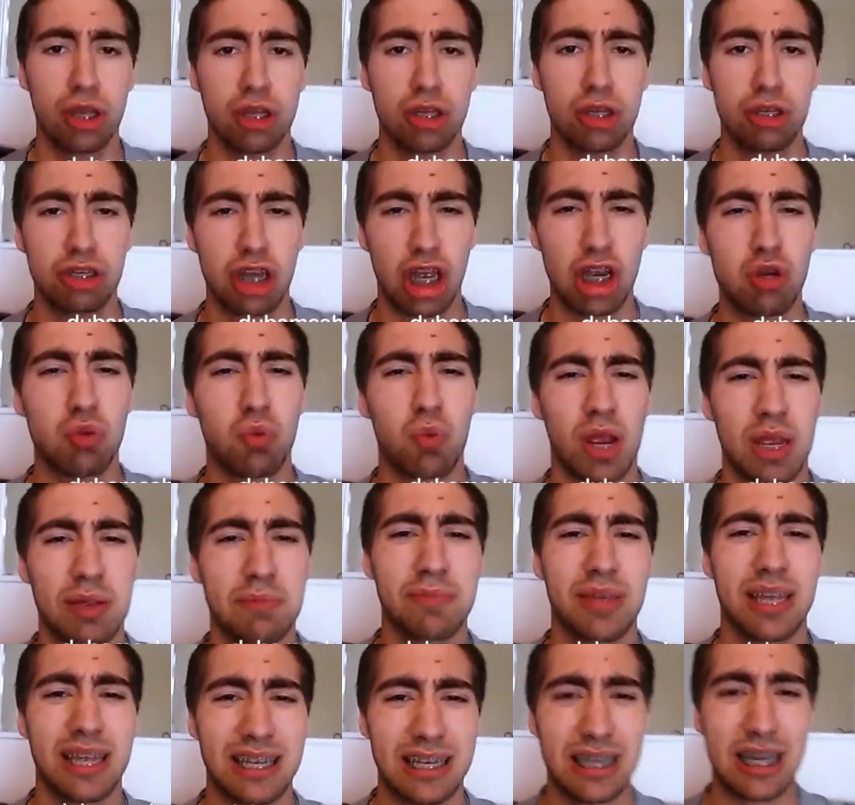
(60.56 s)
Did you
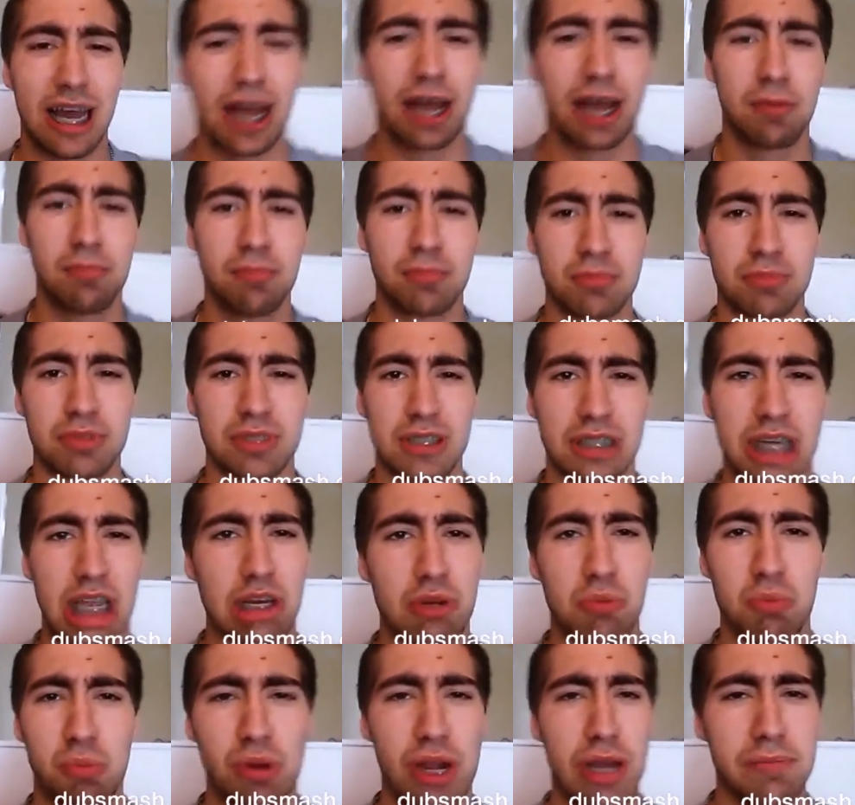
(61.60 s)
wake me up? Did
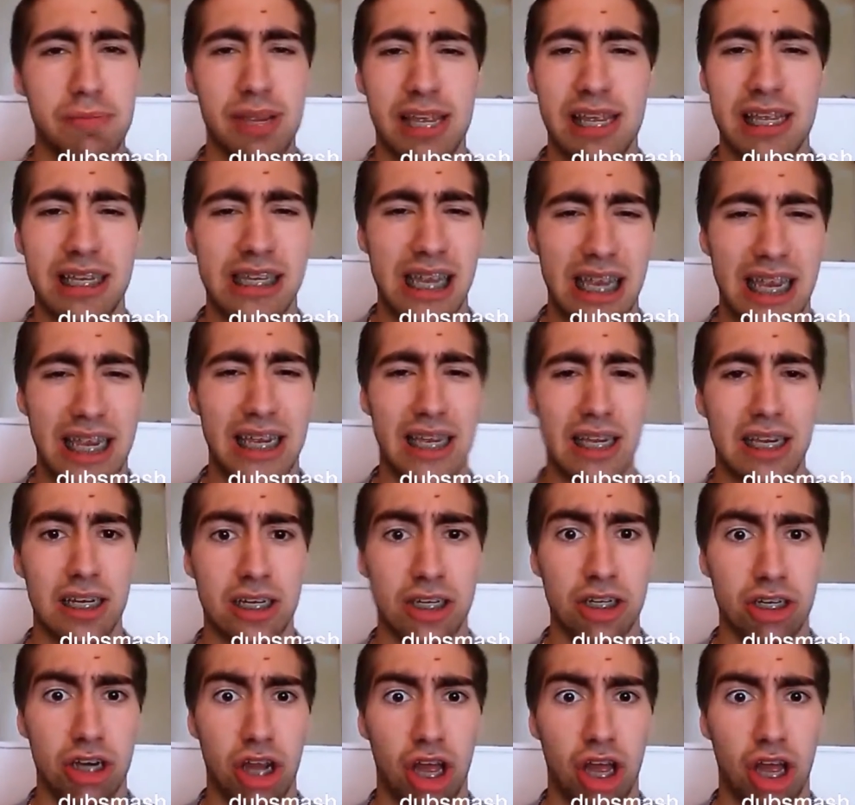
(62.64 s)
you bring me here?